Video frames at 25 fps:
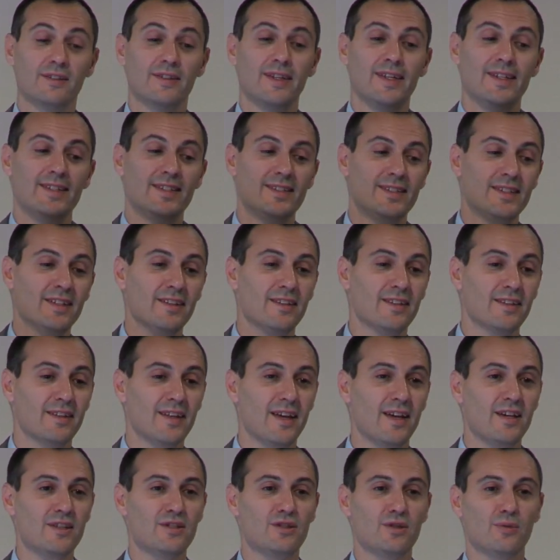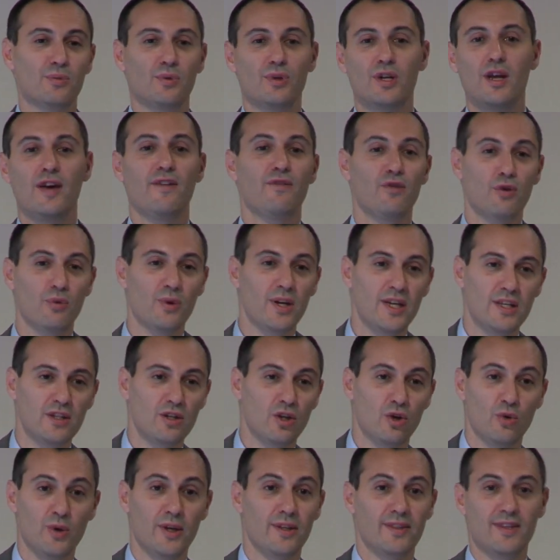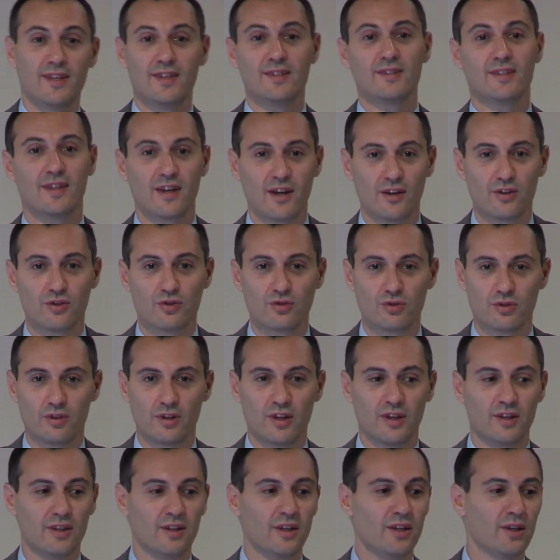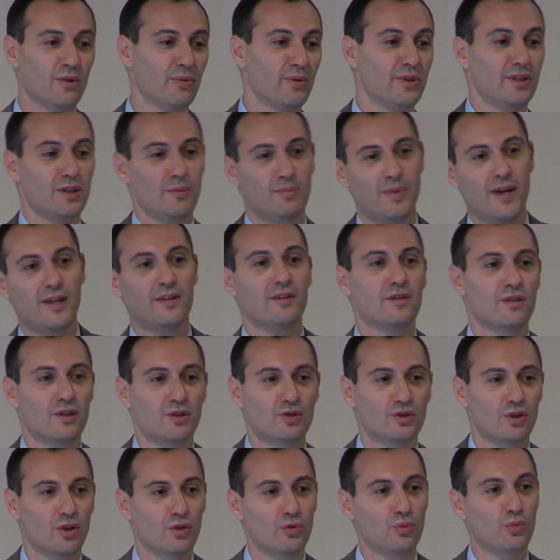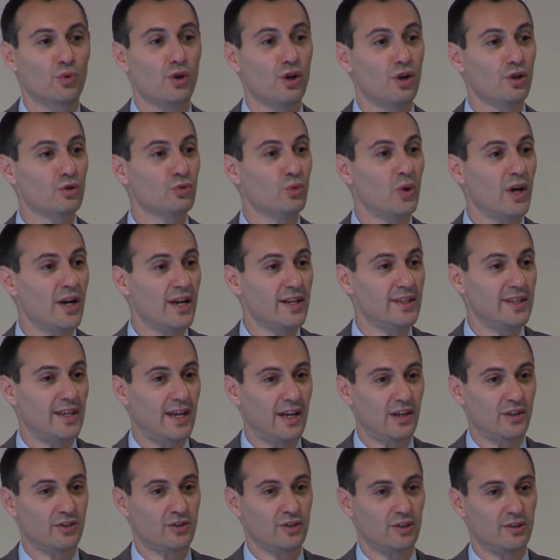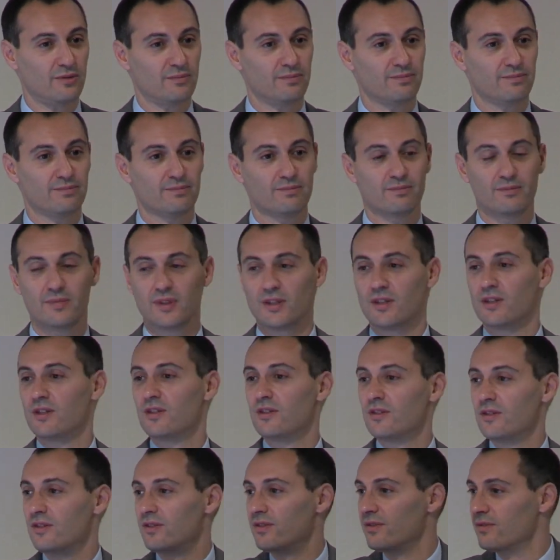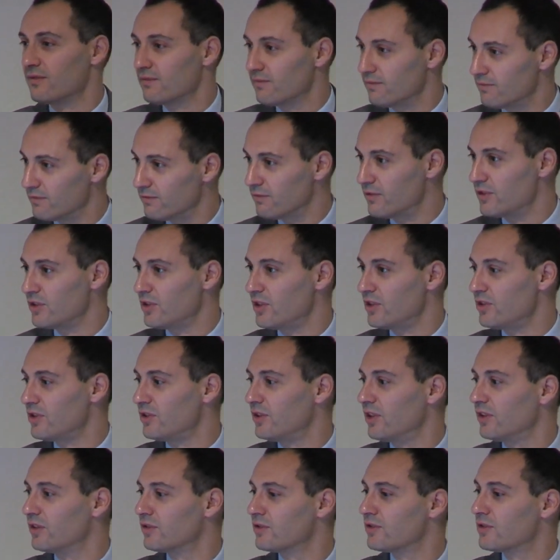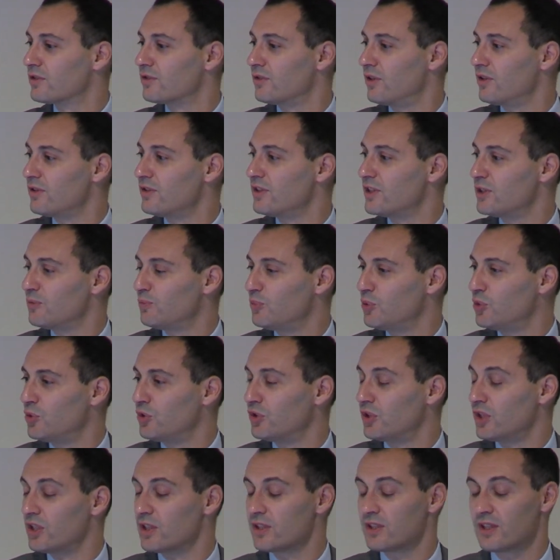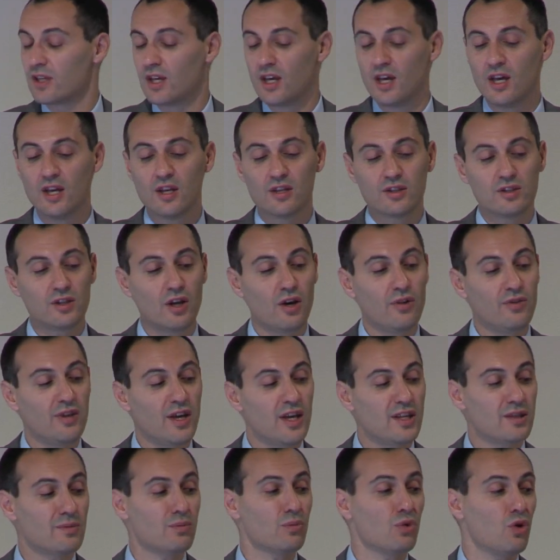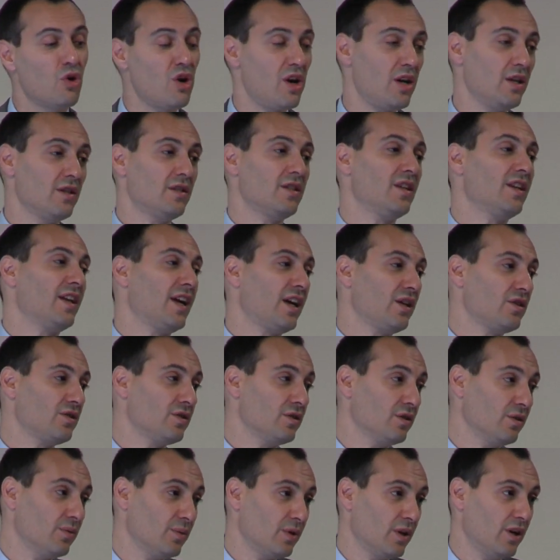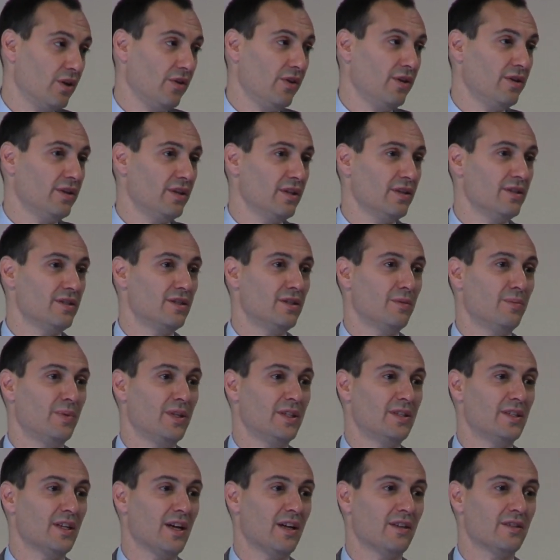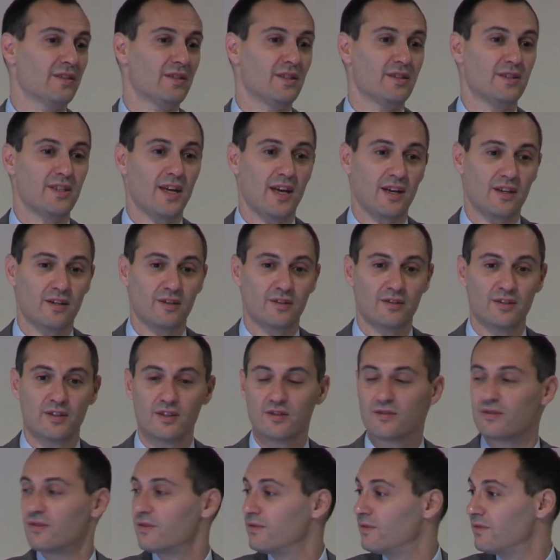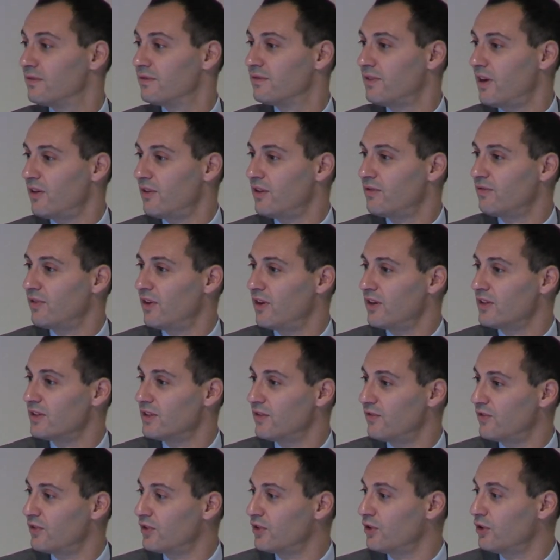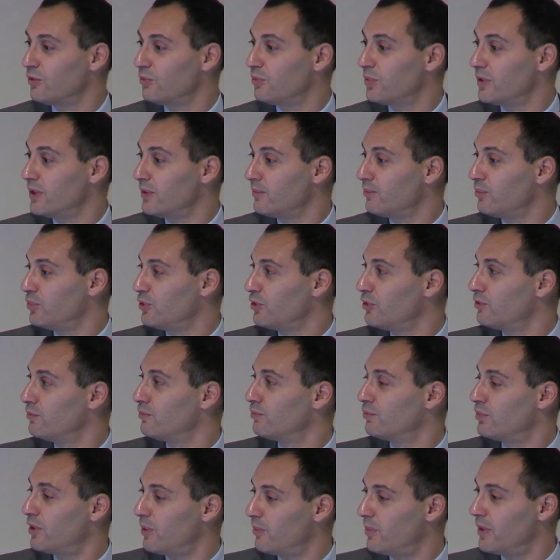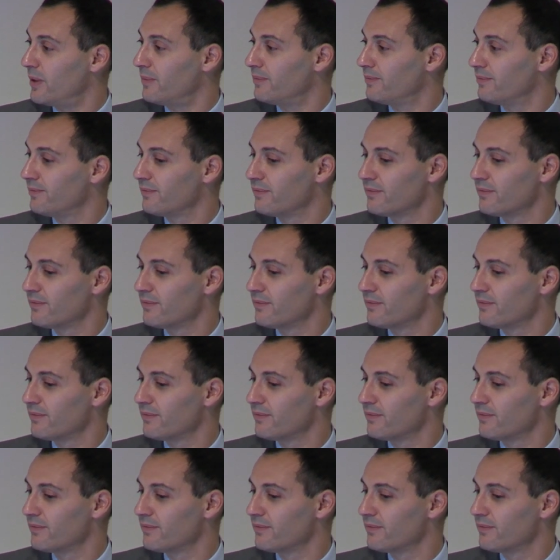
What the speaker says: it's still the case that whatever we do in this country, we're dependent on worldwide action because resistance crosses borders. So there's more international work that needs to be done to tackle this very, very difficult but important problem.